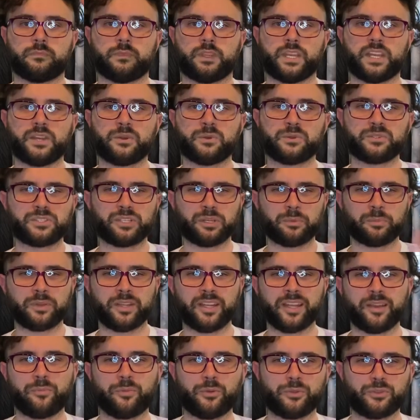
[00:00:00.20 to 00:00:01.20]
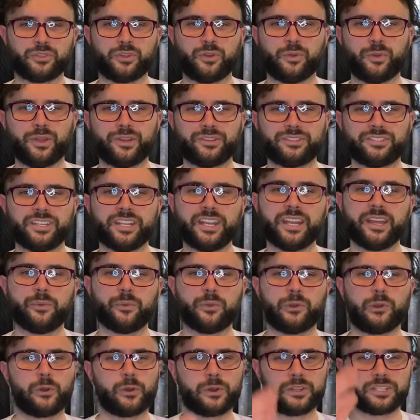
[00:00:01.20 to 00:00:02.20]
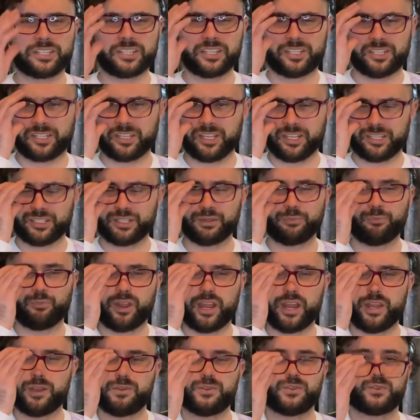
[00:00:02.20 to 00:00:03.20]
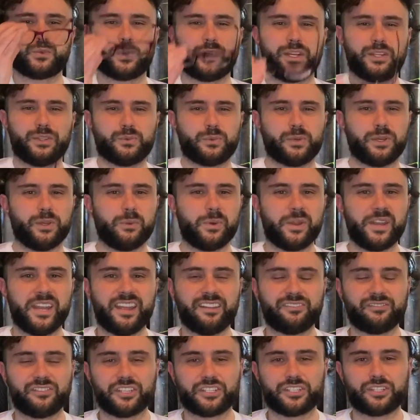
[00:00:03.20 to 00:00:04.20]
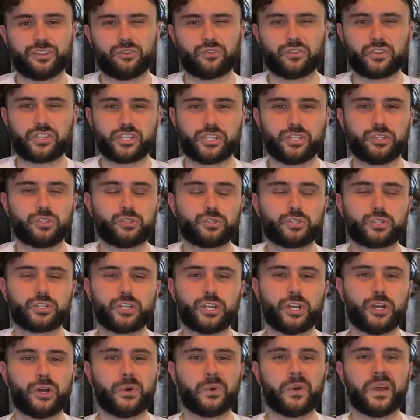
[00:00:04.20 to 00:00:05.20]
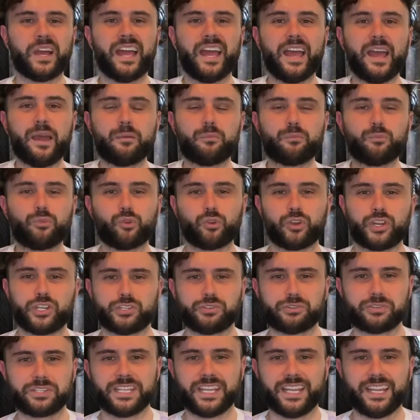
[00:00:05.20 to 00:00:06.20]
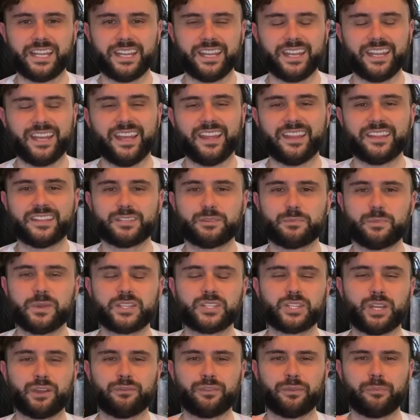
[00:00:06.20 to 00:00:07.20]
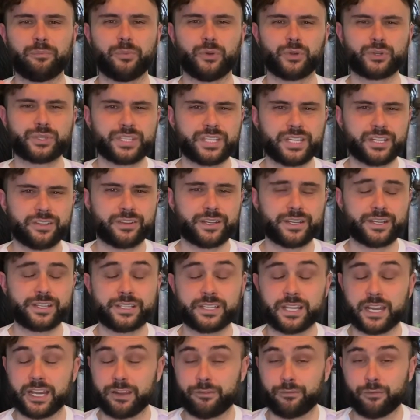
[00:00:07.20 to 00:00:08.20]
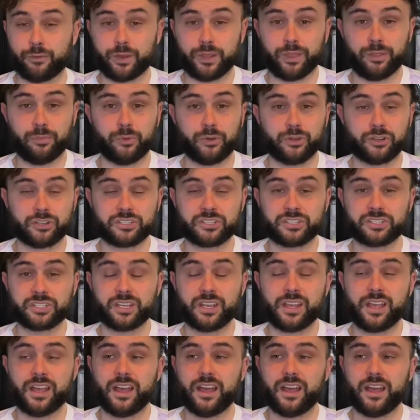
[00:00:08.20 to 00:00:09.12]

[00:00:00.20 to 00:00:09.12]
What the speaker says: Hey, what's up, lightboltjoe here. Today we are going to discuss the brand new 2021 Netflix original show, Bridgerton. This is based off the book series. I never read the books.